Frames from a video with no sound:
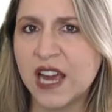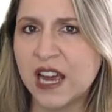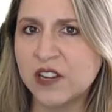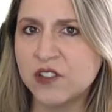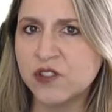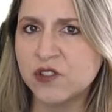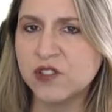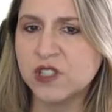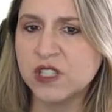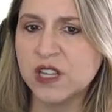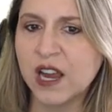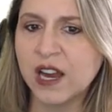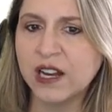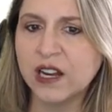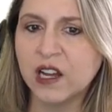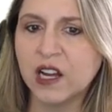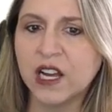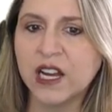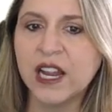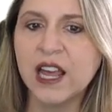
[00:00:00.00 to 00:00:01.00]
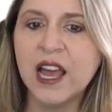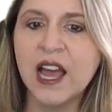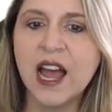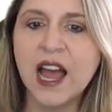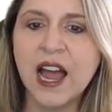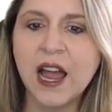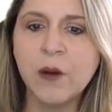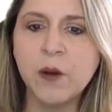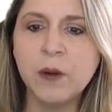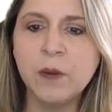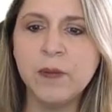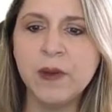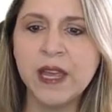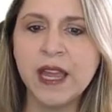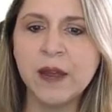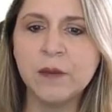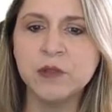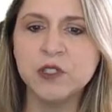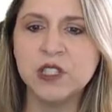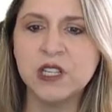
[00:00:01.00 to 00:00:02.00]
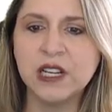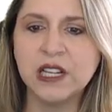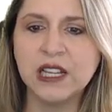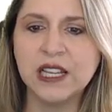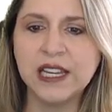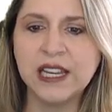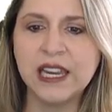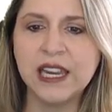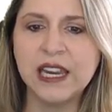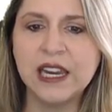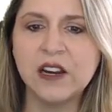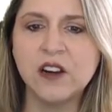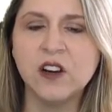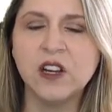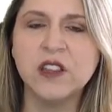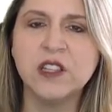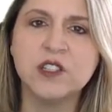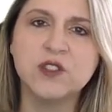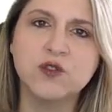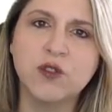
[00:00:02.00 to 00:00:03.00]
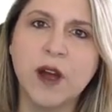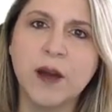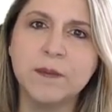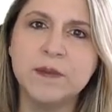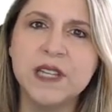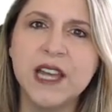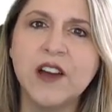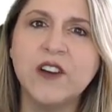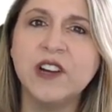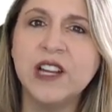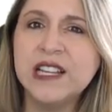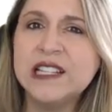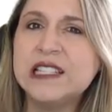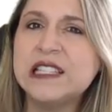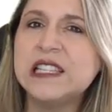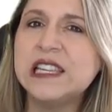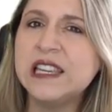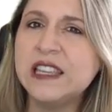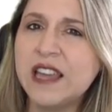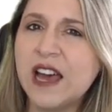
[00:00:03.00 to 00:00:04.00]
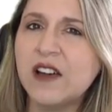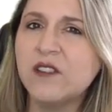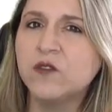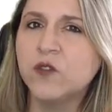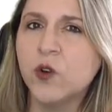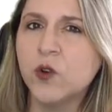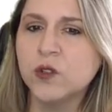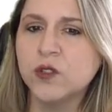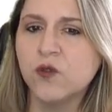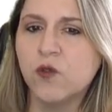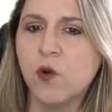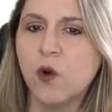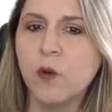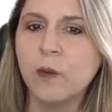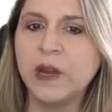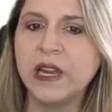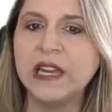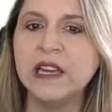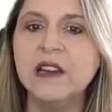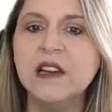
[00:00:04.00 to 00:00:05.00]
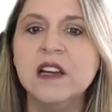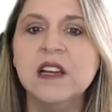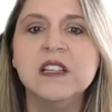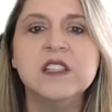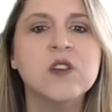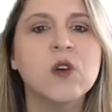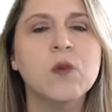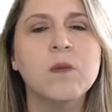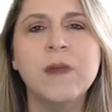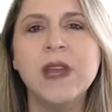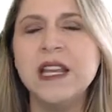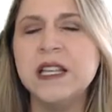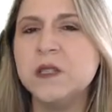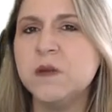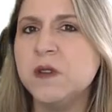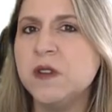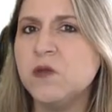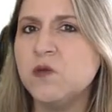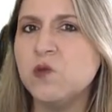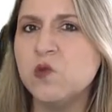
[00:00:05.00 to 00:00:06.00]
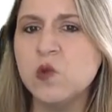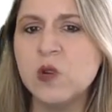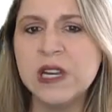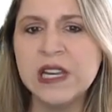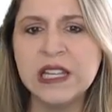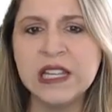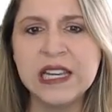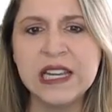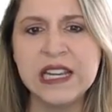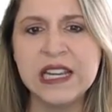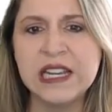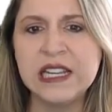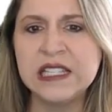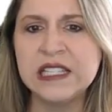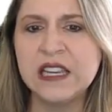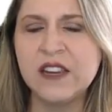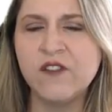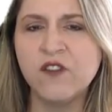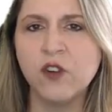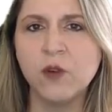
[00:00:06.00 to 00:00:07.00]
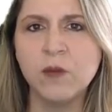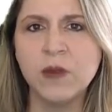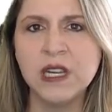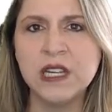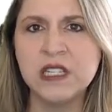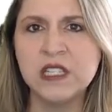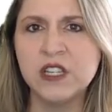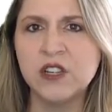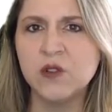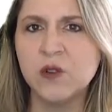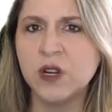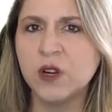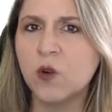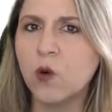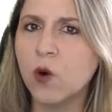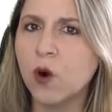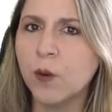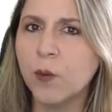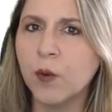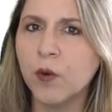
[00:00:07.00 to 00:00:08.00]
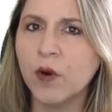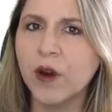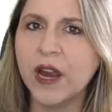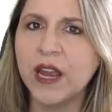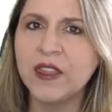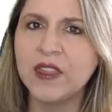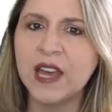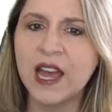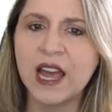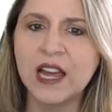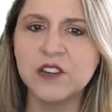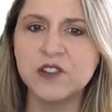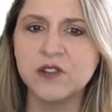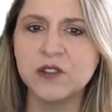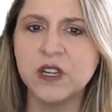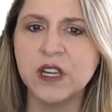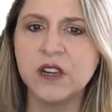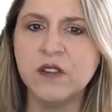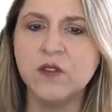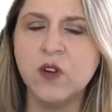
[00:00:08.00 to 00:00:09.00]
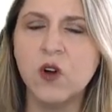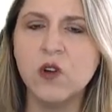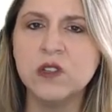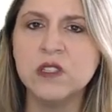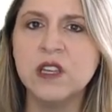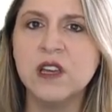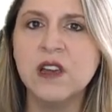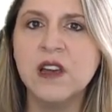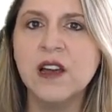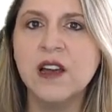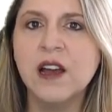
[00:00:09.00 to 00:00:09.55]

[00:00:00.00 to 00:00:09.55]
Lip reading: Azure sign-on, I would be able to click here in the drop-down and see that vault for me. So it makes it really easy for me to incorporate the Azure Key Vault